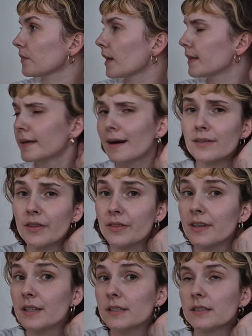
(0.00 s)
The other
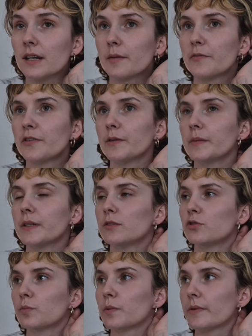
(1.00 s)
thing is that I'm filming in
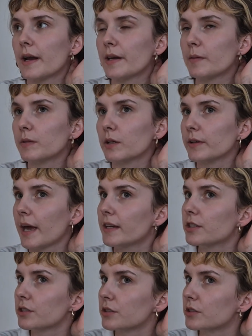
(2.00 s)
super random
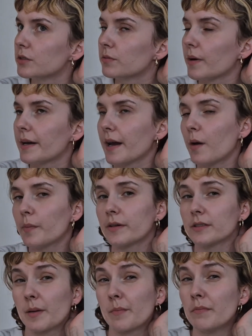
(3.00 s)
locations right now
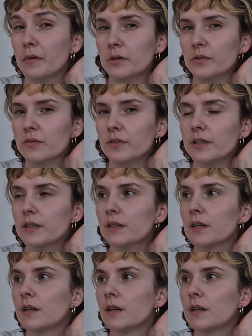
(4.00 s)
because I'm moving.